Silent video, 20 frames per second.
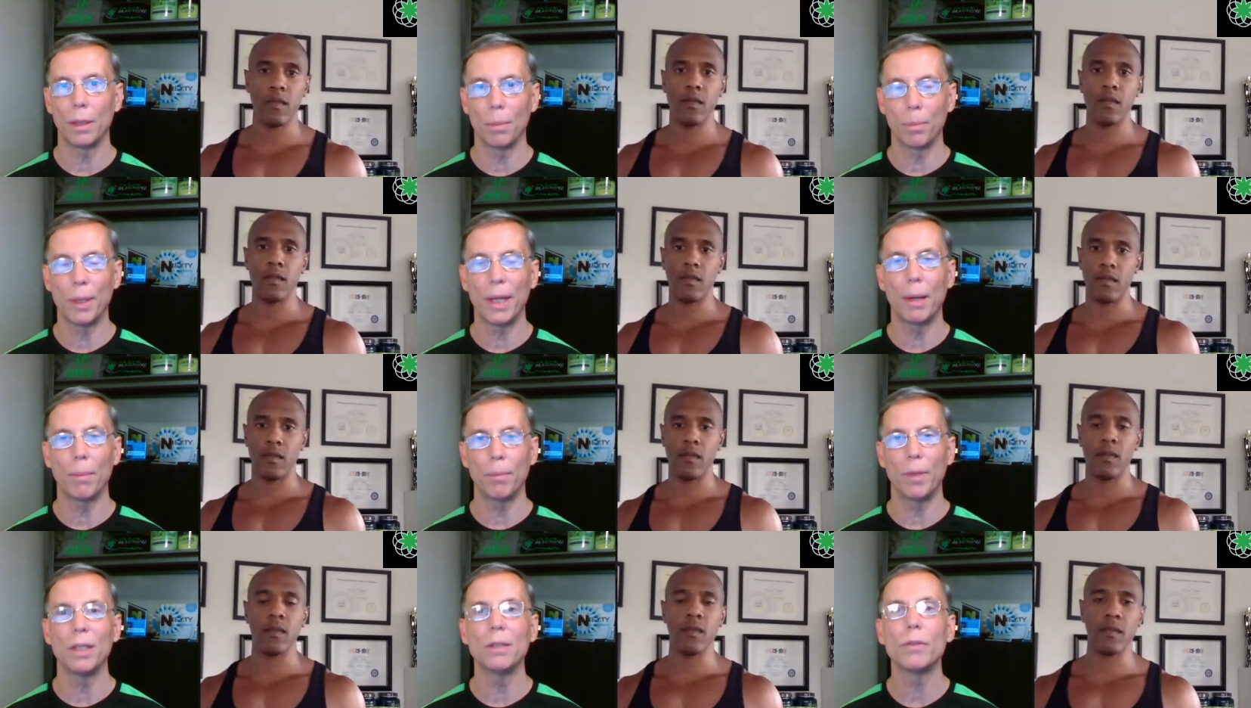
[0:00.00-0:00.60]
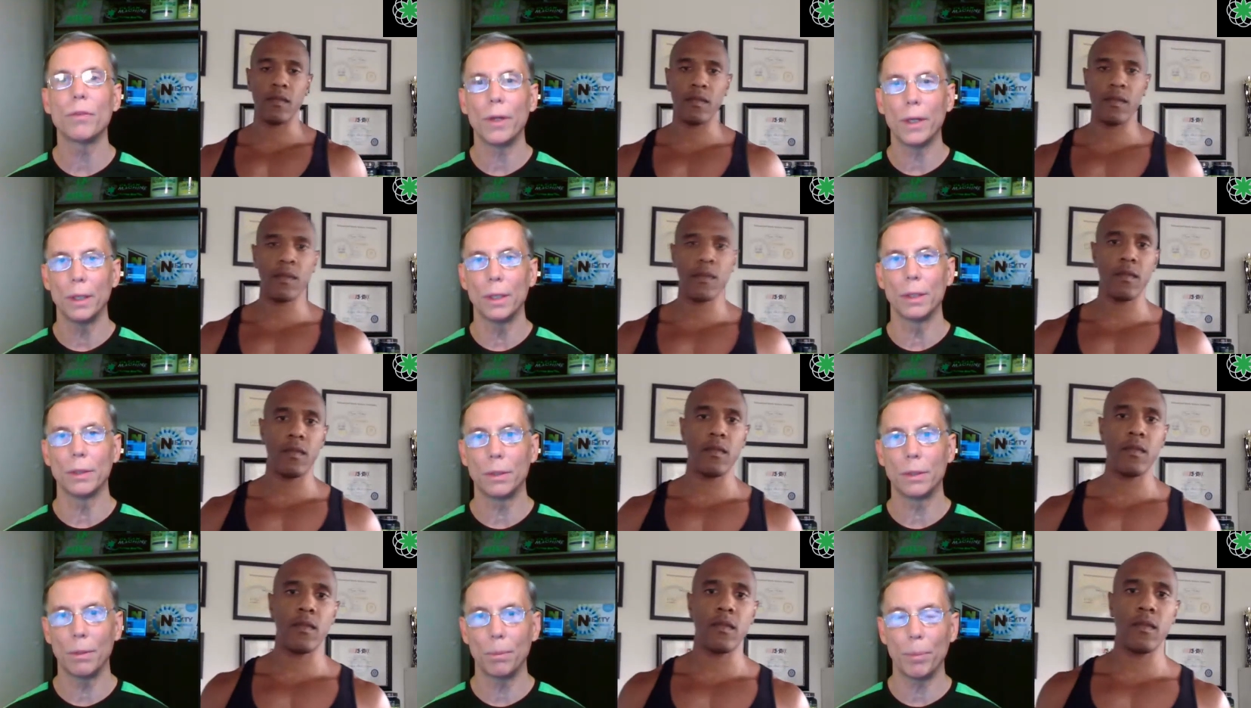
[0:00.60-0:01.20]
Speaker 1: the plant-based
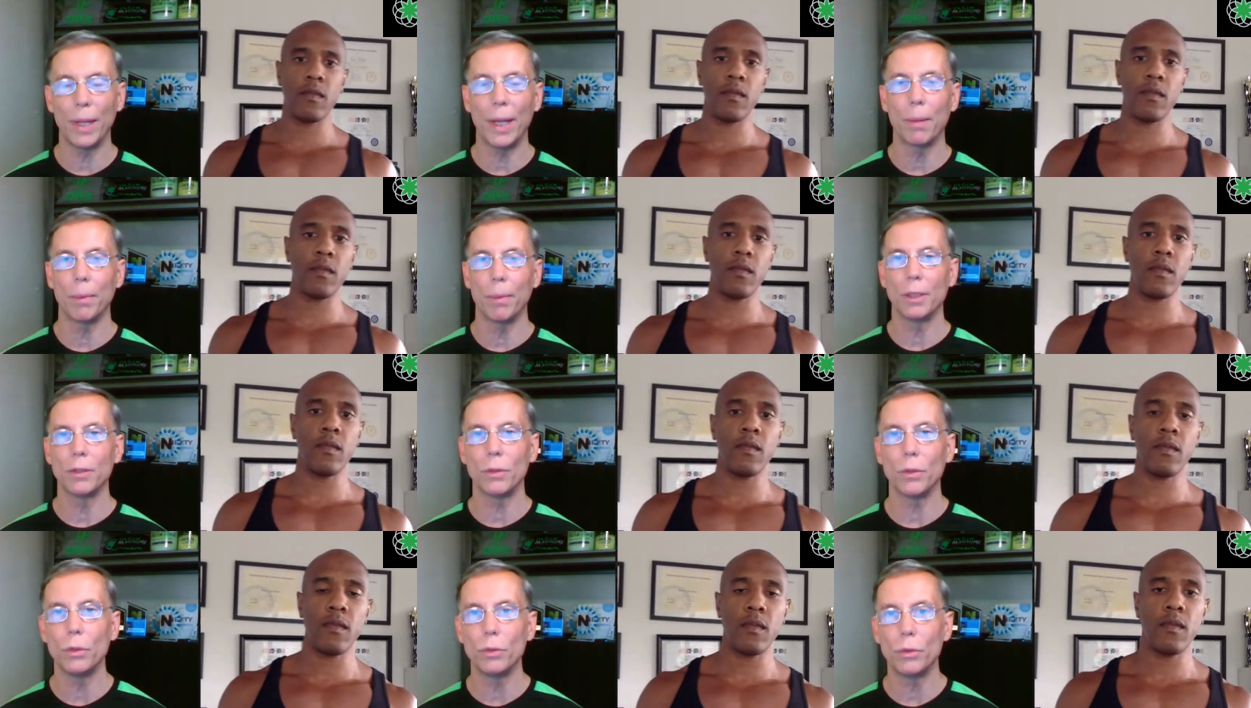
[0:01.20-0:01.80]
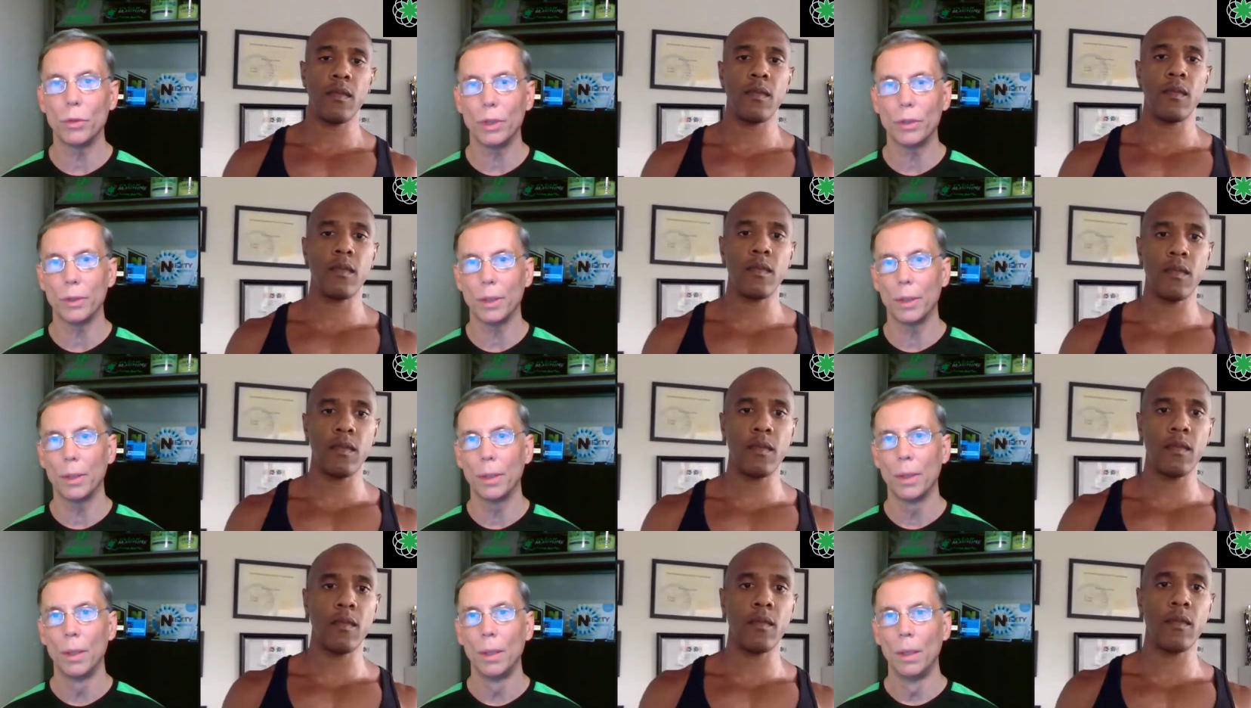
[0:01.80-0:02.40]
fitness and plant-based
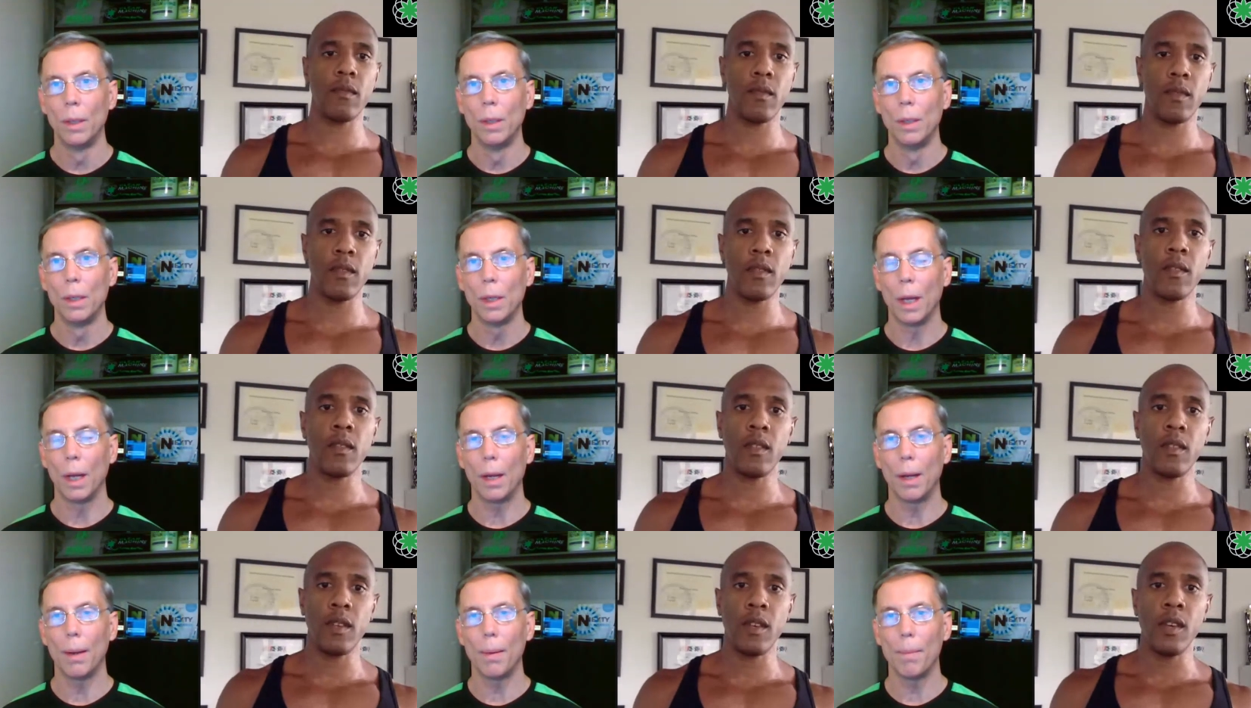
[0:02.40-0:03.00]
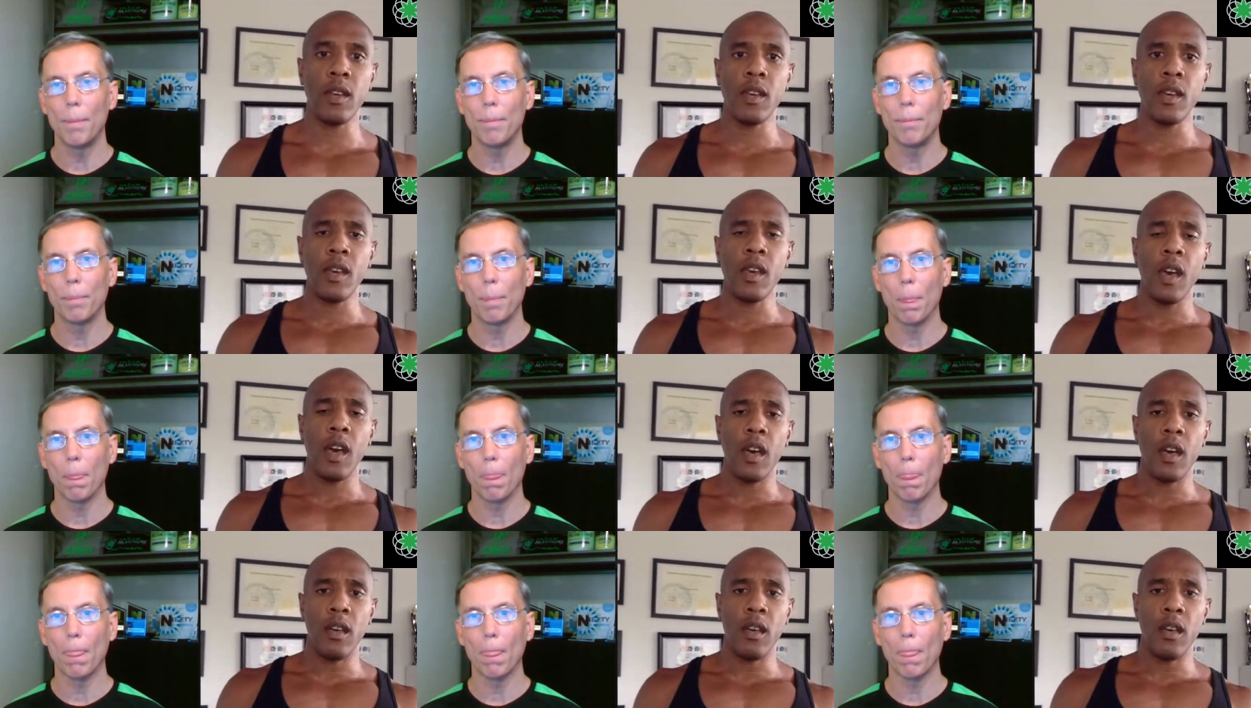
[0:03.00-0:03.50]
nutrition um,